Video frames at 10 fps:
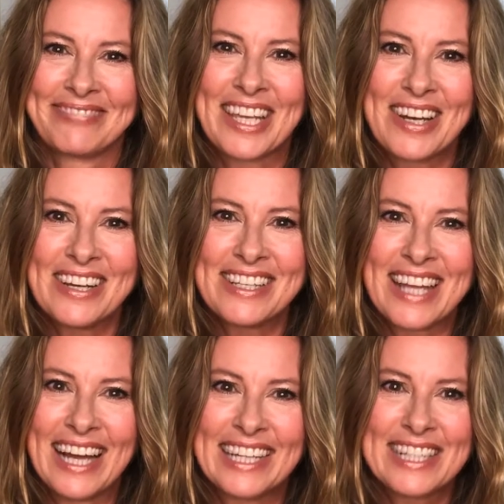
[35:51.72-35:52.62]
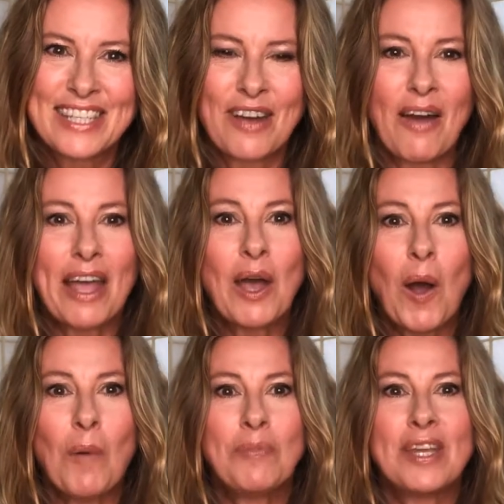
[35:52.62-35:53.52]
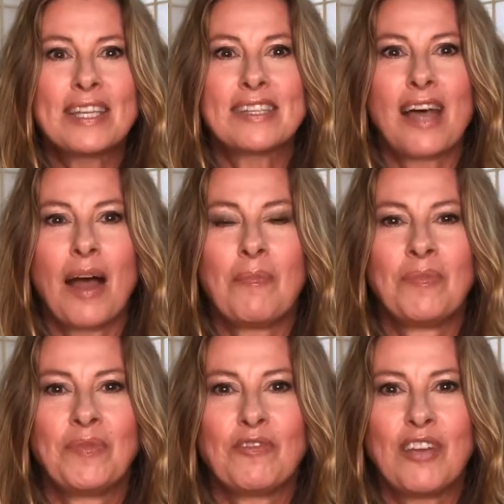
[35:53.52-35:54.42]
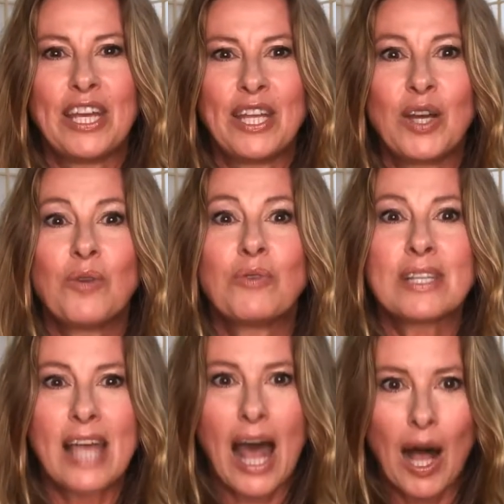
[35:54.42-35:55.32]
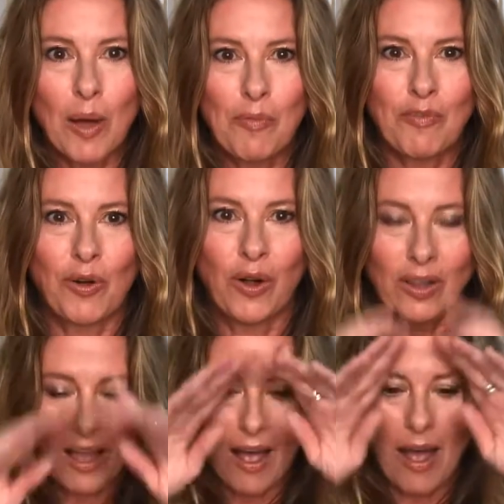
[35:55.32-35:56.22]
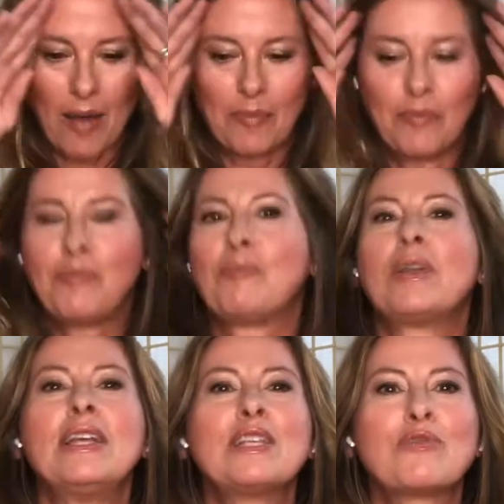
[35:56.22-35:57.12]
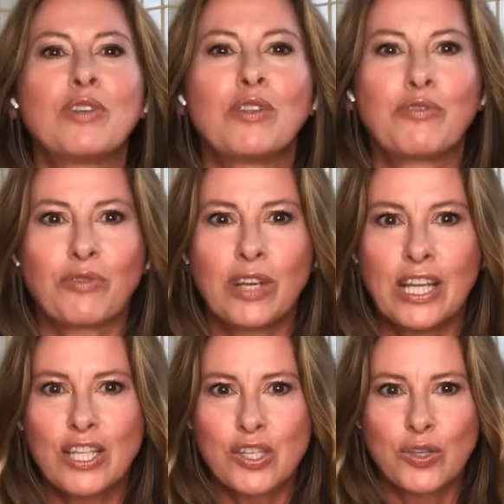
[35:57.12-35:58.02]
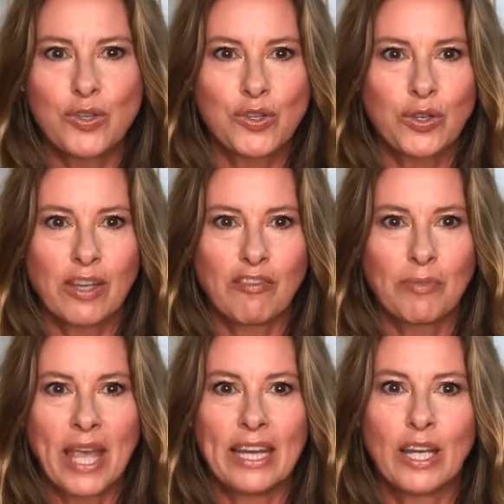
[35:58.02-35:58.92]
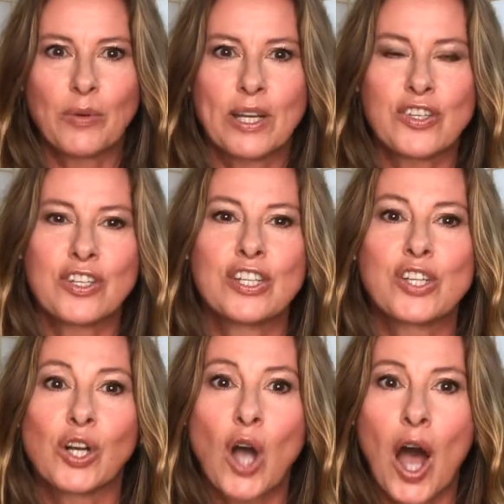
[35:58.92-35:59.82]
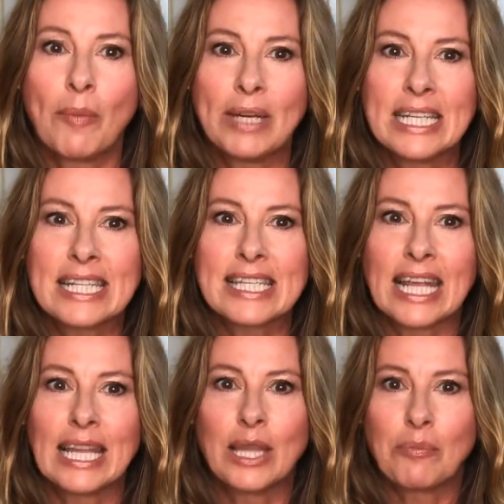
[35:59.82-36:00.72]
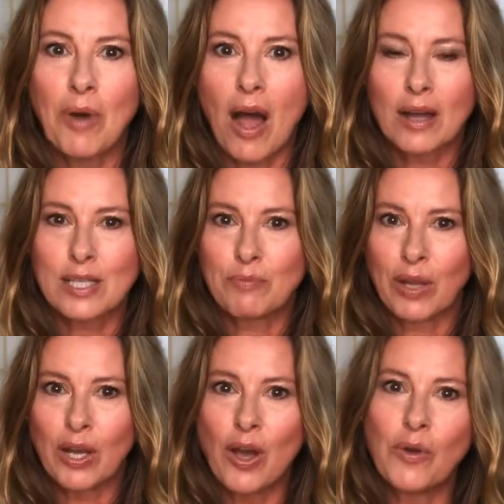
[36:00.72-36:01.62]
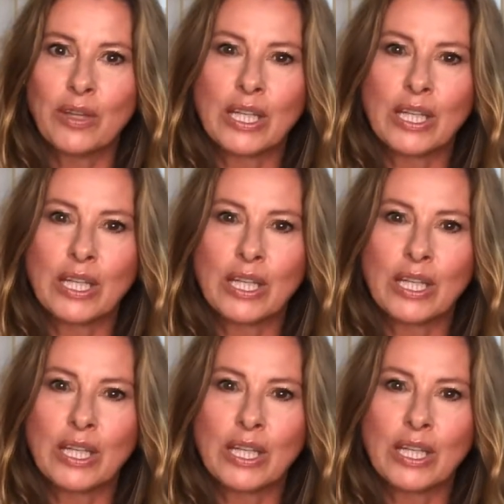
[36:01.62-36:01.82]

Good. So I hope this video was helpful. Please feel free to give me any questions or comments in the box below, in the